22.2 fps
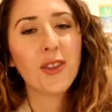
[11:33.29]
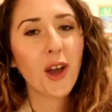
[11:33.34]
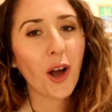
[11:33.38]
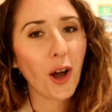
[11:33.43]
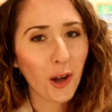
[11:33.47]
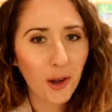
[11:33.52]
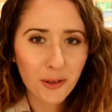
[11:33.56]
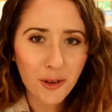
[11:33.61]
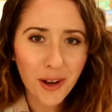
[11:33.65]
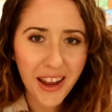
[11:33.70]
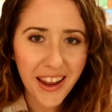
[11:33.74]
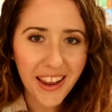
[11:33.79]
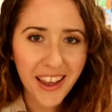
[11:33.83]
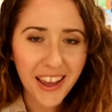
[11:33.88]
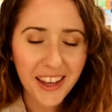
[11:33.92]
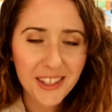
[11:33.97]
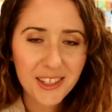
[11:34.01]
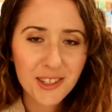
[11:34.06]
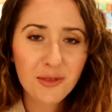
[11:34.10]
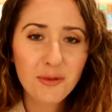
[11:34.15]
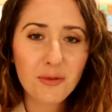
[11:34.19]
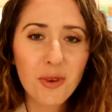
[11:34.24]
Alright
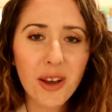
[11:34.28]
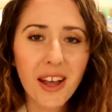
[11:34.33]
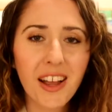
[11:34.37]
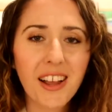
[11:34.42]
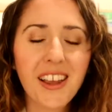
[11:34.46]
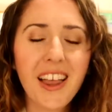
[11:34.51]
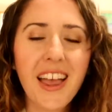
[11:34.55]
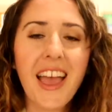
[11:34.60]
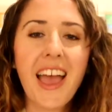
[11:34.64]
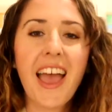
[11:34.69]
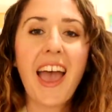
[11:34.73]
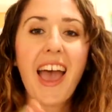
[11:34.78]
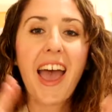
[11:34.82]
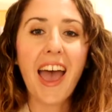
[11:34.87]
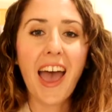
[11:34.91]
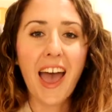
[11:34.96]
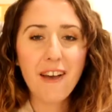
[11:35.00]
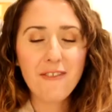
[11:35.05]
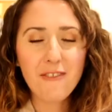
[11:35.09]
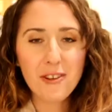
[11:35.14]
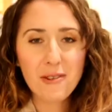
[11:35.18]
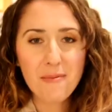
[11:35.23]
guys, well,
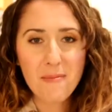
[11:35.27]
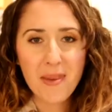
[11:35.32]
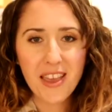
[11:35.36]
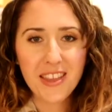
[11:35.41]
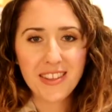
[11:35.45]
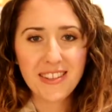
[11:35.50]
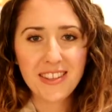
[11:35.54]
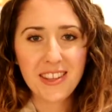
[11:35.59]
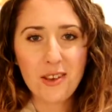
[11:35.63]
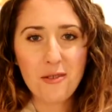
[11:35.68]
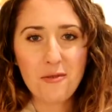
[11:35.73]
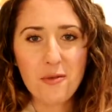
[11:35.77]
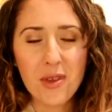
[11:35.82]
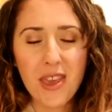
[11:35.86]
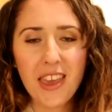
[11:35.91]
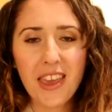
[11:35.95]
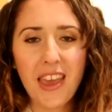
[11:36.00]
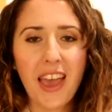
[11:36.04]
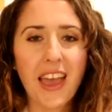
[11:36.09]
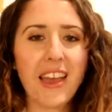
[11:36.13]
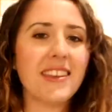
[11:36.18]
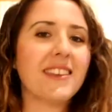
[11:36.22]
have an amazing
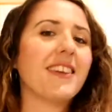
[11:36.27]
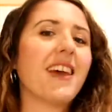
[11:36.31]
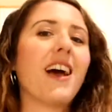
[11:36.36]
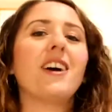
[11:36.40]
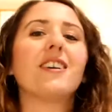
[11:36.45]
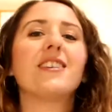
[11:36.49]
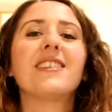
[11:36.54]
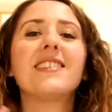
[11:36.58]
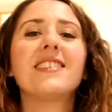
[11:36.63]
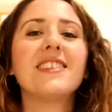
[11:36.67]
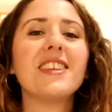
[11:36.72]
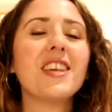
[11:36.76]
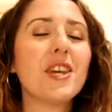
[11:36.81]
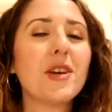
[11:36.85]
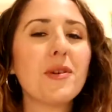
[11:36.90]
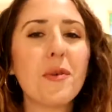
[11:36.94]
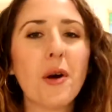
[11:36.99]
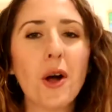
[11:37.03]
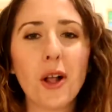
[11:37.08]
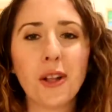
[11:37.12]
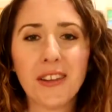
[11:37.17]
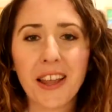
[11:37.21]
weekend. I'll see
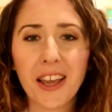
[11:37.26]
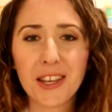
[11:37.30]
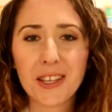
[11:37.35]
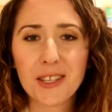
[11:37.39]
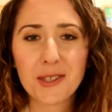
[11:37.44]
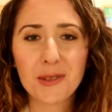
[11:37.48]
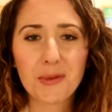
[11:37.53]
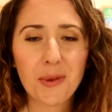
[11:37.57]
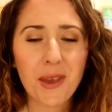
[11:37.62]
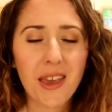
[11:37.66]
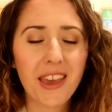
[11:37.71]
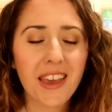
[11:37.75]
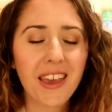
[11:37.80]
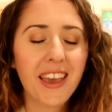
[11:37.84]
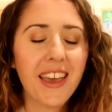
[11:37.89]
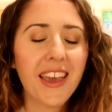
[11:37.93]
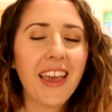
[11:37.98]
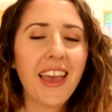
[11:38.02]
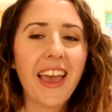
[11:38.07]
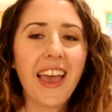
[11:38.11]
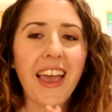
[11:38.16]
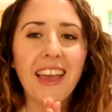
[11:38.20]
you all next week
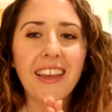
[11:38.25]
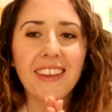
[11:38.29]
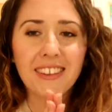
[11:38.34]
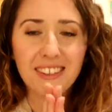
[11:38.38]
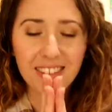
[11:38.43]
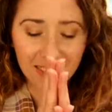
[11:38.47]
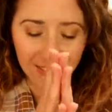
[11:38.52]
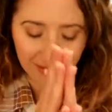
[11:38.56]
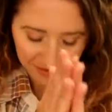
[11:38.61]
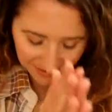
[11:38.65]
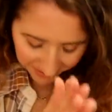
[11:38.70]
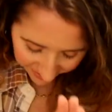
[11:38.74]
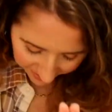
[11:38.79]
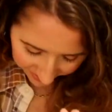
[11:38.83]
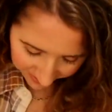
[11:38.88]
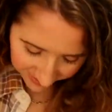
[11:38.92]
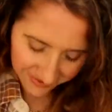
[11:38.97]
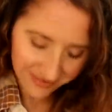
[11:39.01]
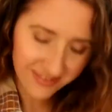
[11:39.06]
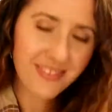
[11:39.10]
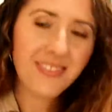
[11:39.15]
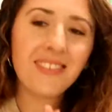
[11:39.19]
and
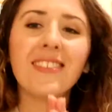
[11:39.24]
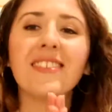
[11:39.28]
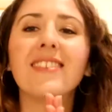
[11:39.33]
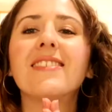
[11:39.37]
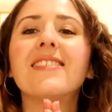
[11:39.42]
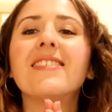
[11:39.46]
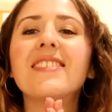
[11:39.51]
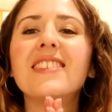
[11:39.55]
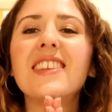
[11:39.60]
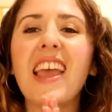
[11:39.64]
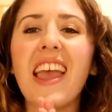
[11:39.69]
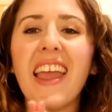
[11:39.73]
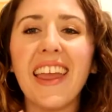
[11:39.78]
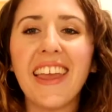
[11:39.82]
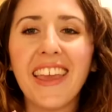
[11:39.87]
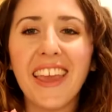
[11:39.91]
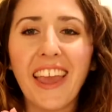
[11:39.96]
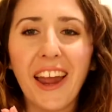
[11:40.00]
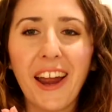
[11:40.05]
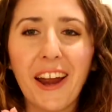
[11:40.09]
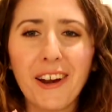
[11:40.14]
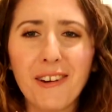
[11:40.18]
take
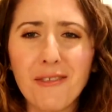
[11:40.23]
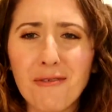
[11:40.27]
care.